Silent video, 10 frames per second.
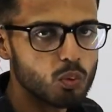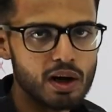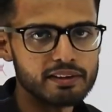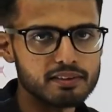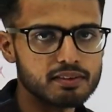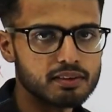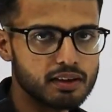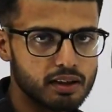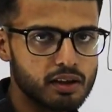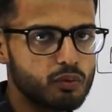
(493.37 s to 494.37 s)
once
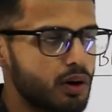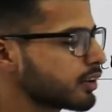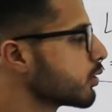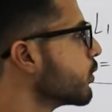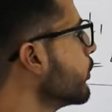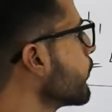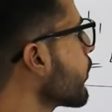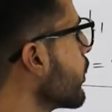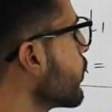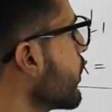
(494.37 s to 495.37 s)
in one go,
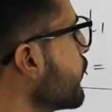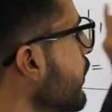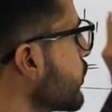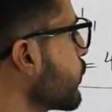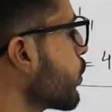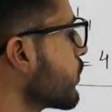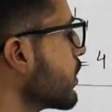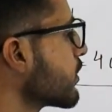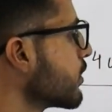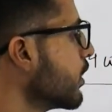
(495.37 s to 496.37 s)
you can fetch 4
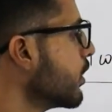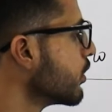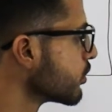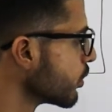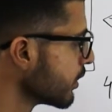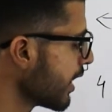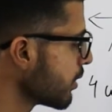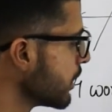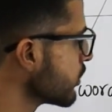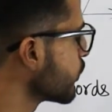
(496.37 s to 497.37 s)
words. So
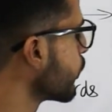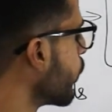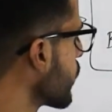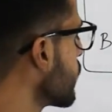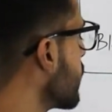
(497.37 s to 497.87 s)
that means 4